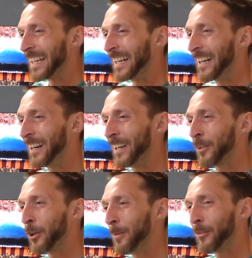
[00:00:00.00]
Oh,
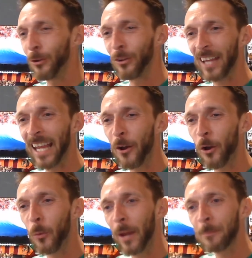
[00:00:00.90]
it's going to be so good. I
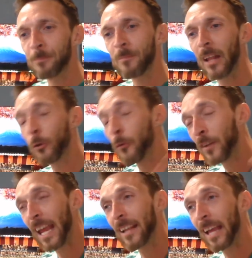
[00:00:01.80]
cannot wait. Don't
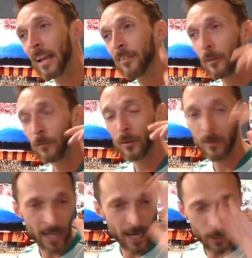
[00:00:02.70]
forget, guys, if
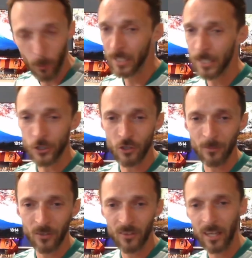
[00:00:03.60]
you're at any point in the
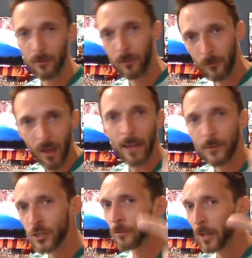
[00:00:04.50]
stream today, if you've
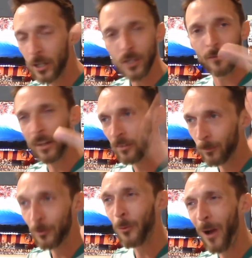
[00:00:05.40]
laughed, you've learned, you've liked
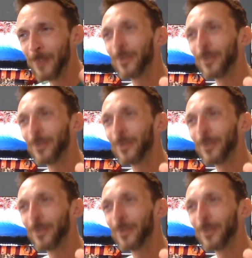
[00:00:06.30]
something or whatever,